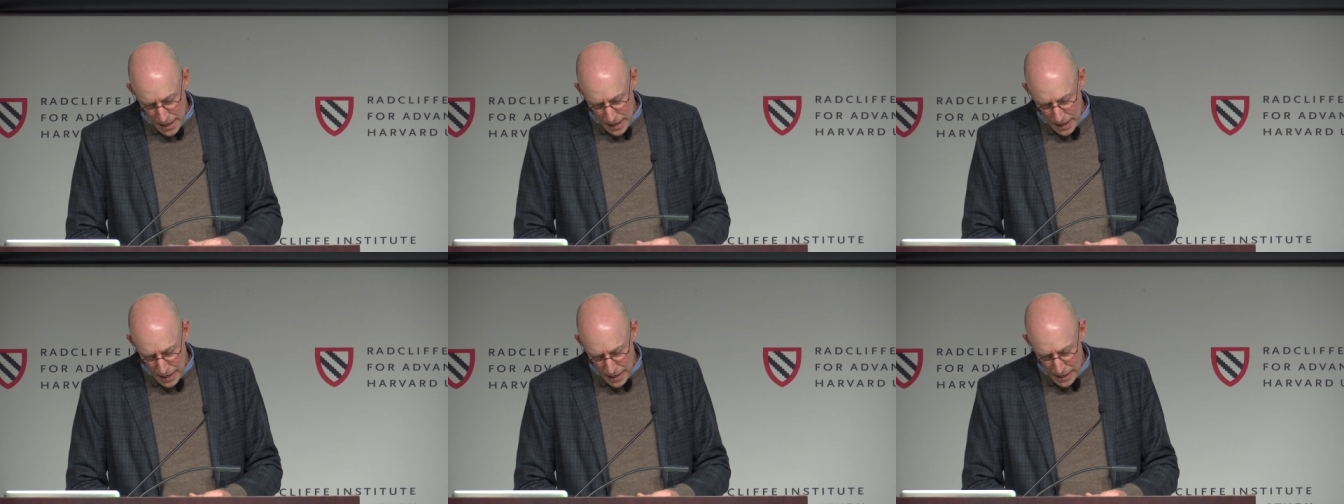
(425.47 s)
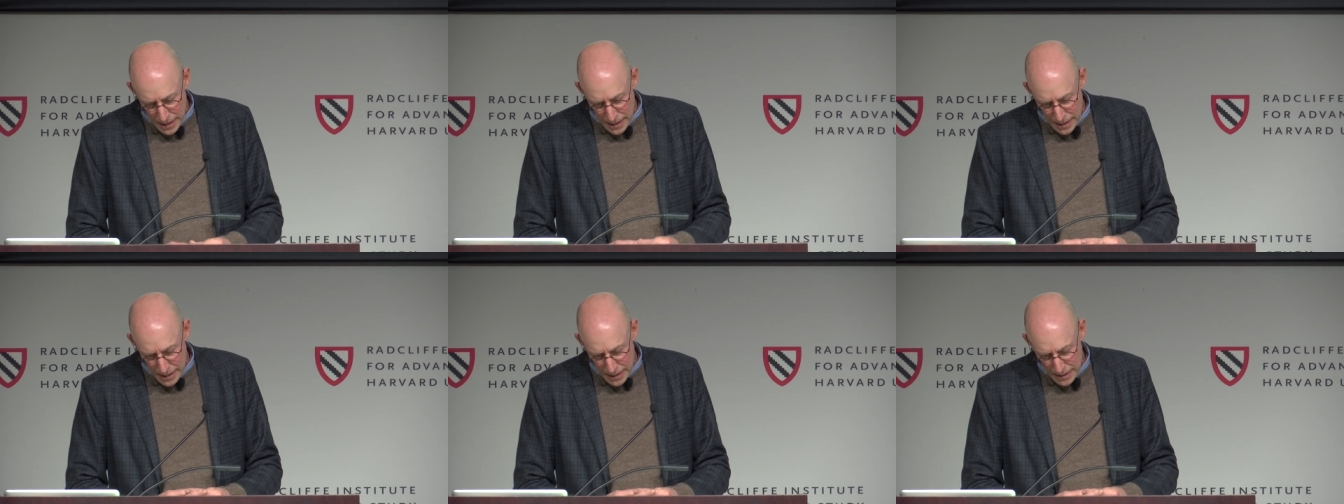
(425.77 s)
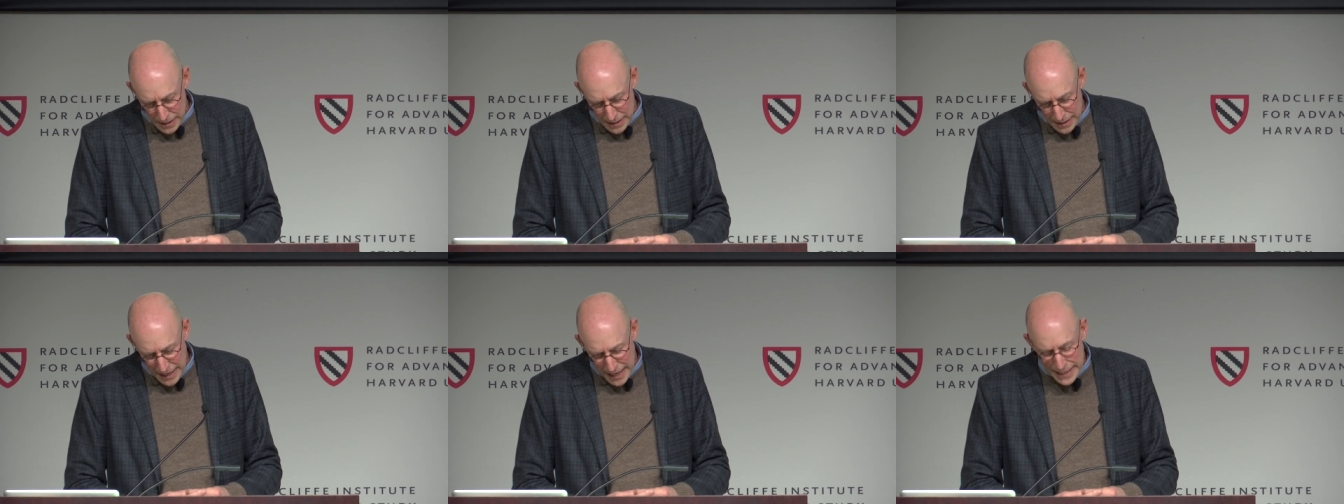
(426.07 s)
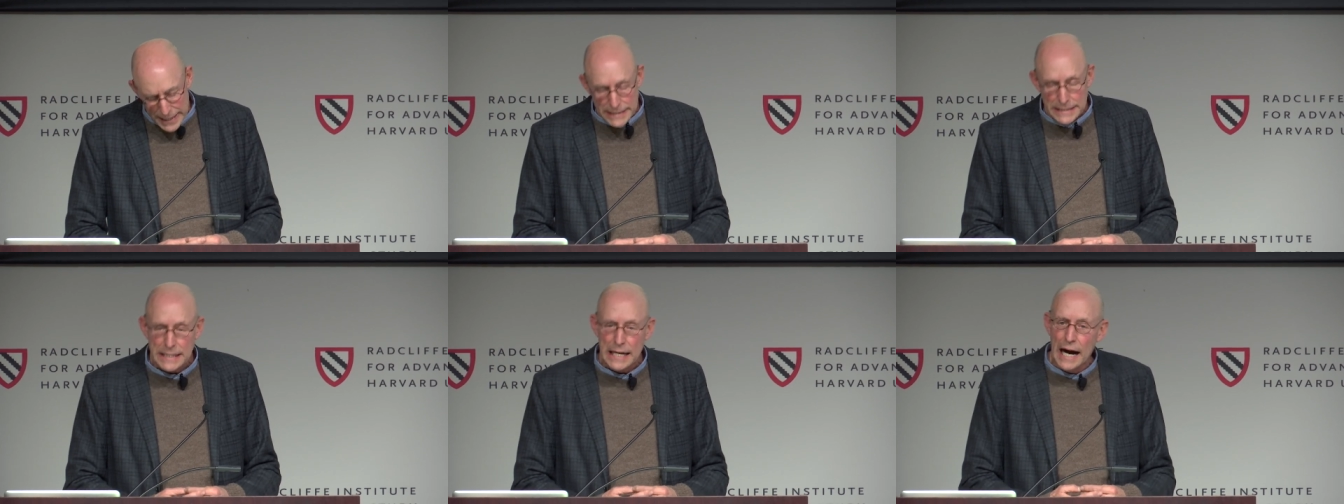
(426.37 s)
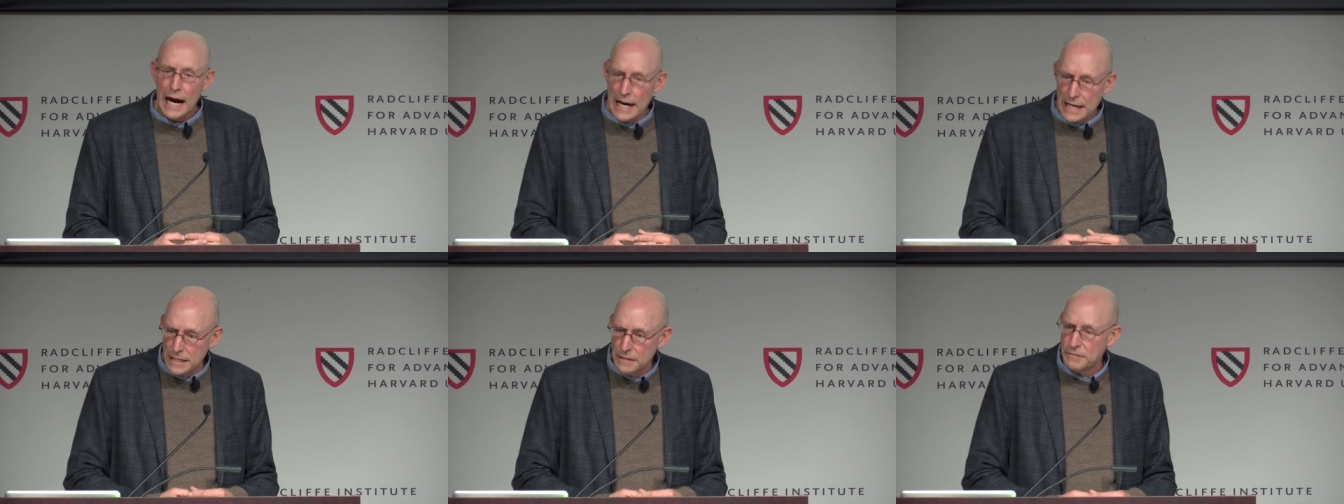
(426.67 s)
uh, and it's
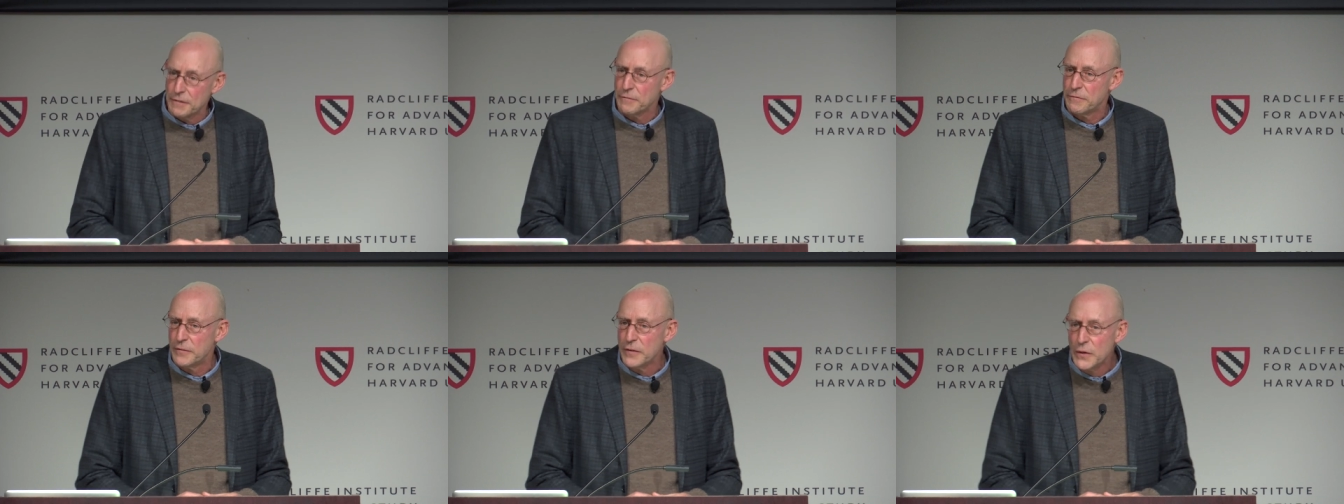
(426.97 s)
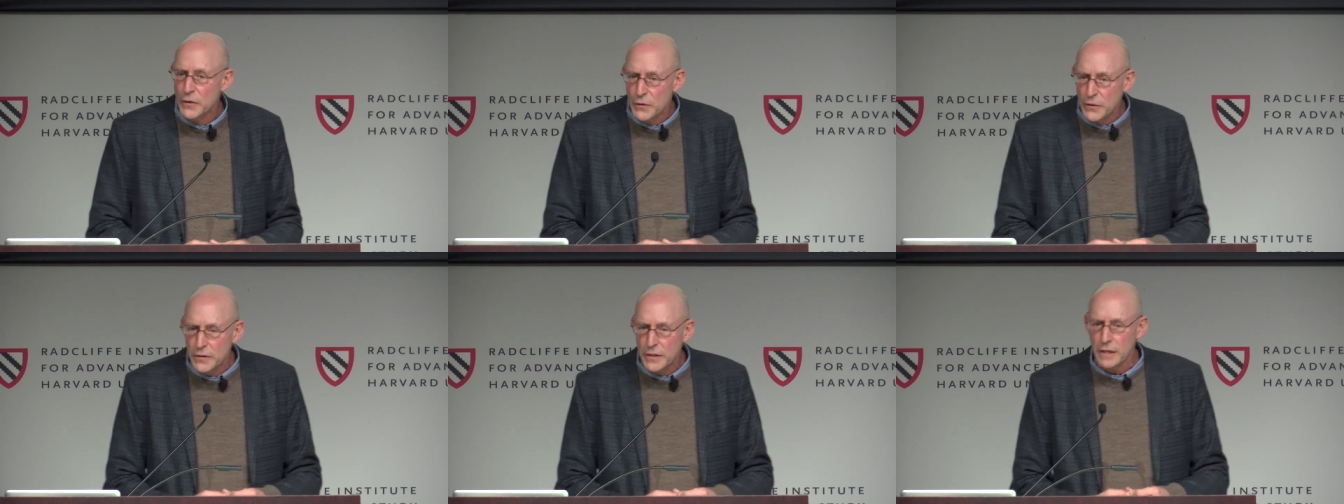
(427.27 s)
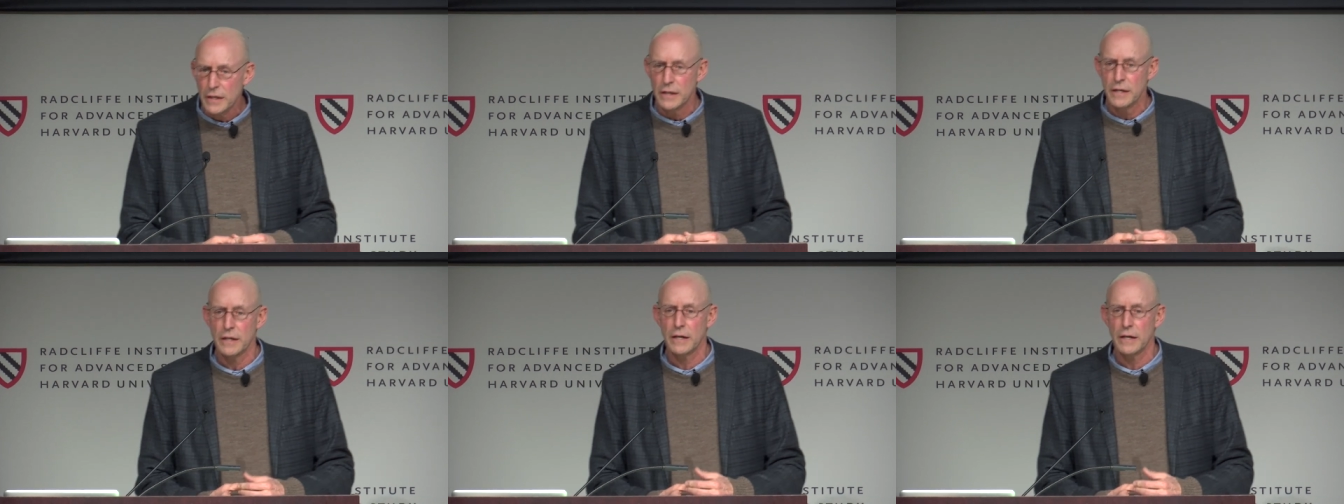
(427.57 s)
kind of a food.